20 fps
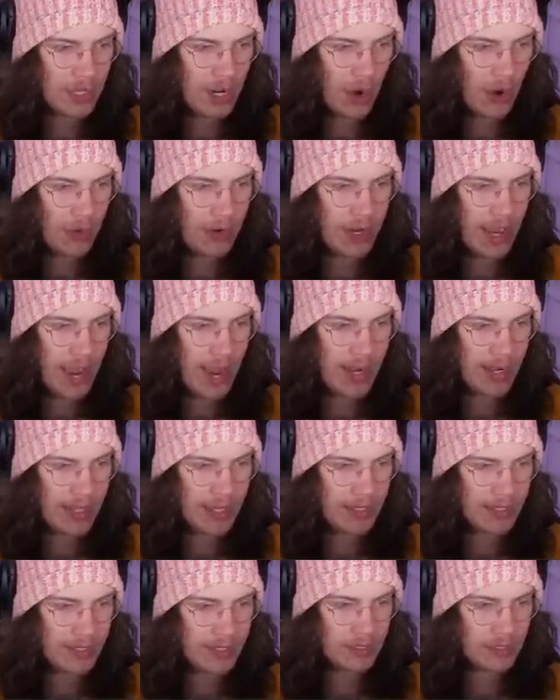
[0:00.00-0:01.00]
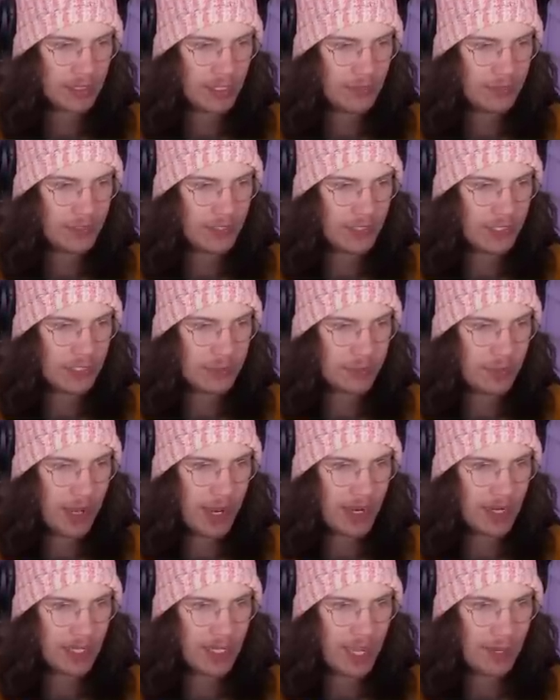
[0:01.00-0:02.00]
going at it. We're lifting this
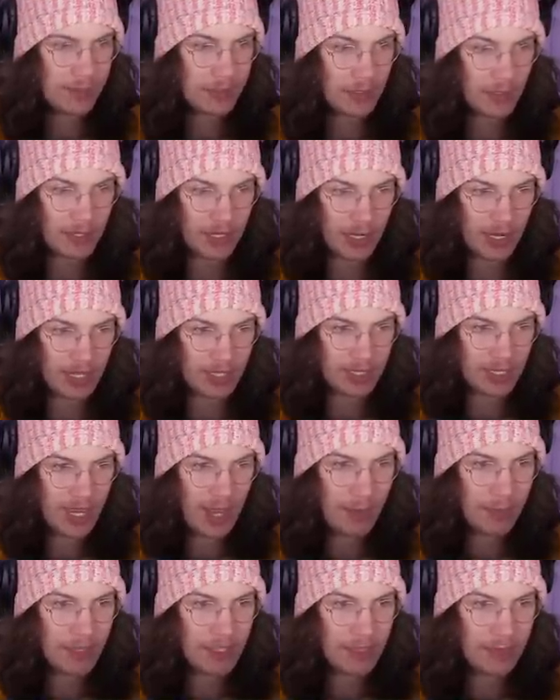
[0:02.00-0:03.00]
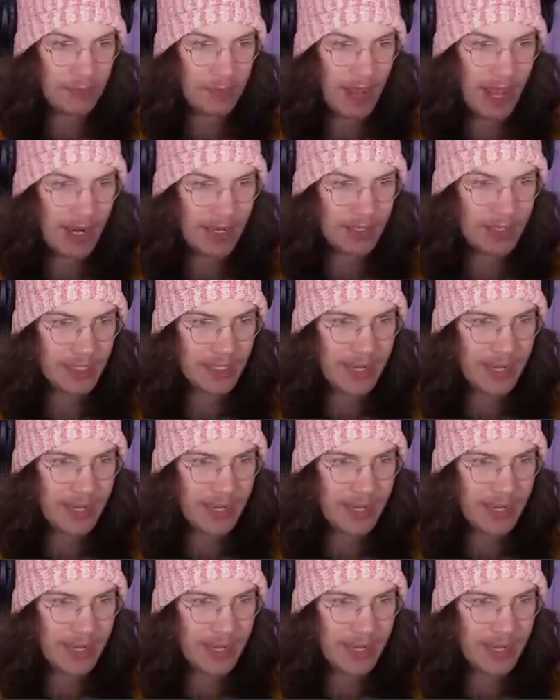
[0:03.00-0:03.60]
panel up so I can club it in the back of the